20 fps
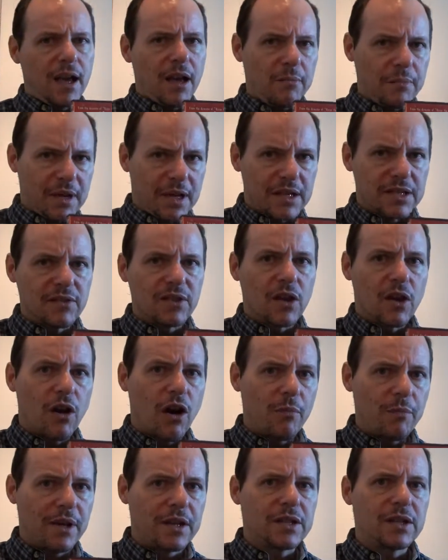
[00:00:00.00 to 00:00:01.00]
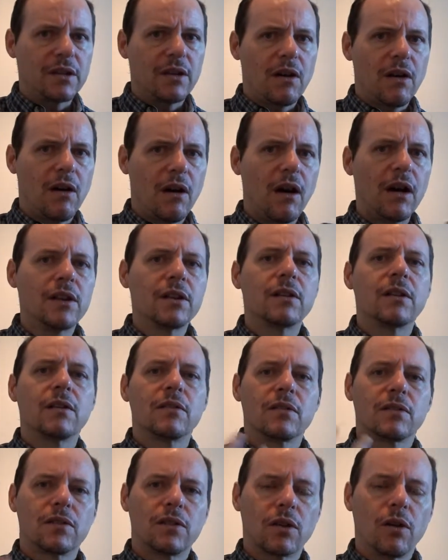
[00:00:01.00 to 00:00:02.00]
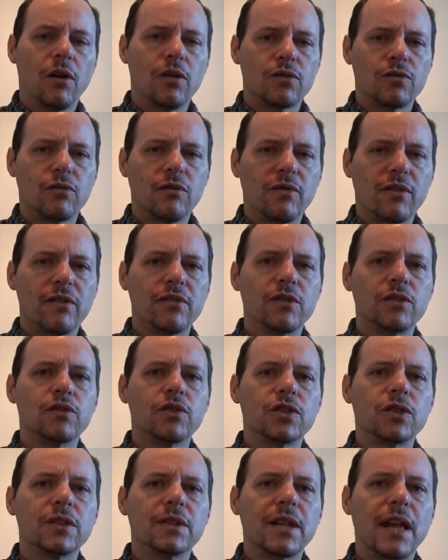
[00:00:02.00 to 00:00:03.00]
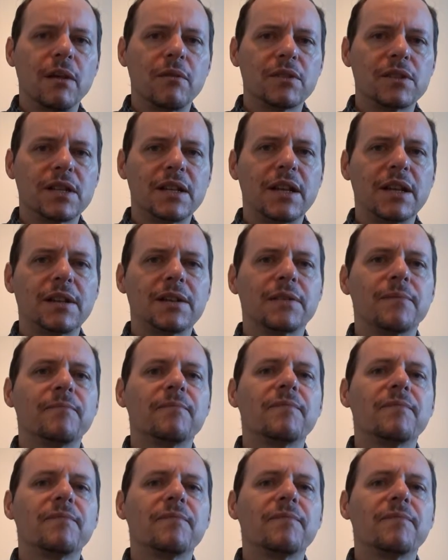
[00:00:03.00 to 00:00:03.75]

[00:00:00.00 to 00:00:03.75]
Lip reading: because of the comment on the Cultural Revolution that was in it.